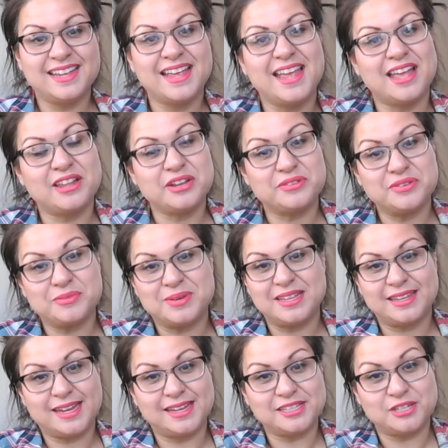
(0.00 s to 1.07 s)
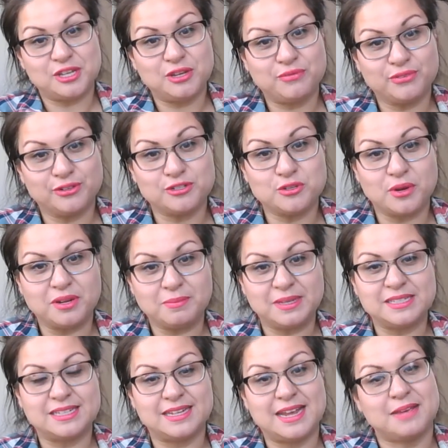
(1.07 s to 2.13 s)
Hello everyone, thank you for joining me
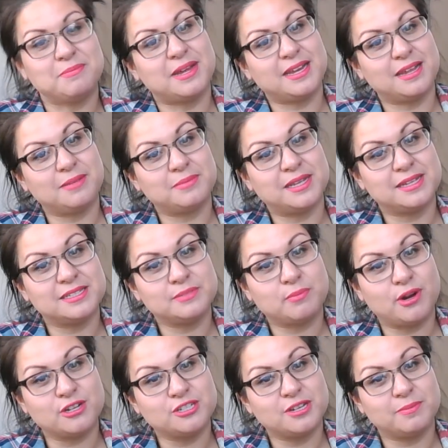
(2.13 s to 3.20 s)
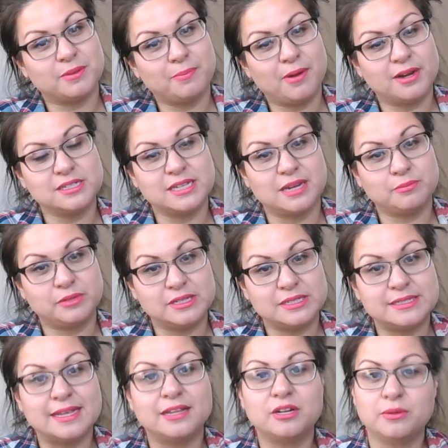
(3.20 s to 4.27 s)
today. My name is Marsha. I'm a part-time
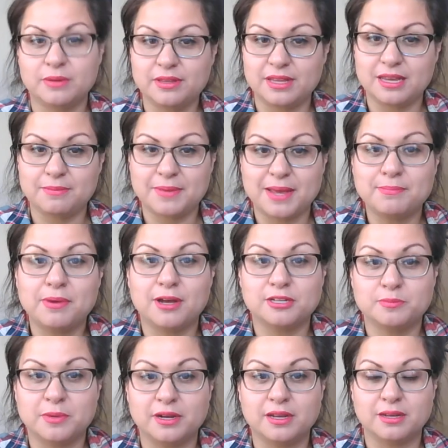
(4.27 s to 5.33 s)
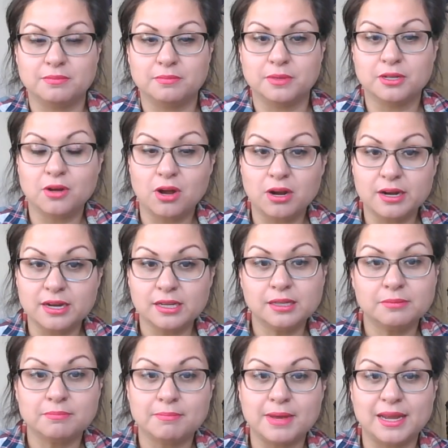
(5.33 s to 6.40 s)
reseller with eBay, Poshmark, and Mercari.
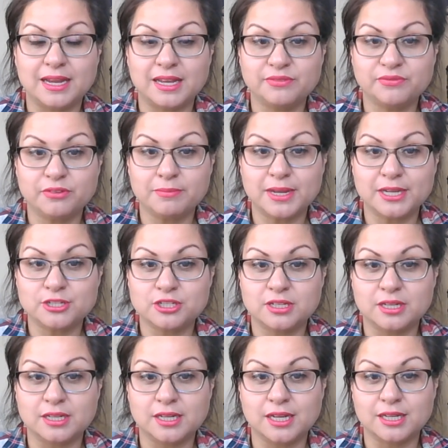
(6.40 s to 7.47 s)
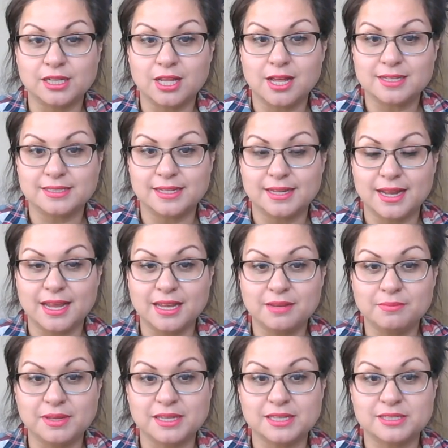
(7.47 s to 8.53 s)
My information and closet name
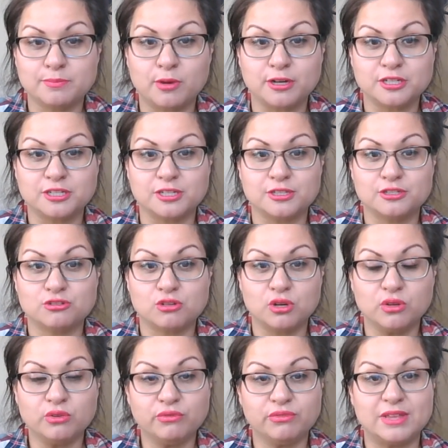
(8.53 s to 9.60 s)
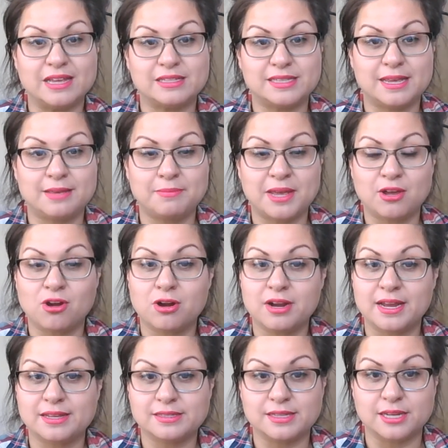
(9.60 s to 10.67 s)
is MARSHA'S Trove. That's
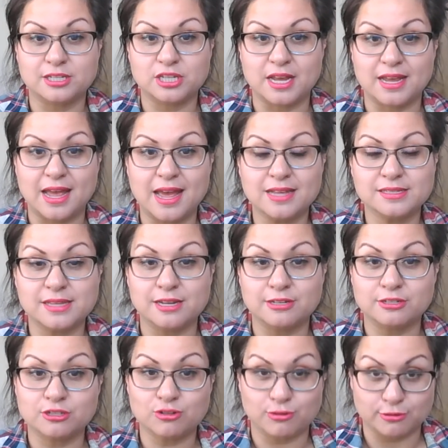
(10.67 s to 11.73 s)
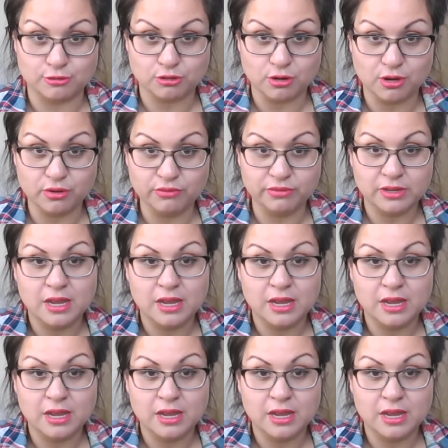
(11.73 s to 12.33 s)
MARSHAS_Trove.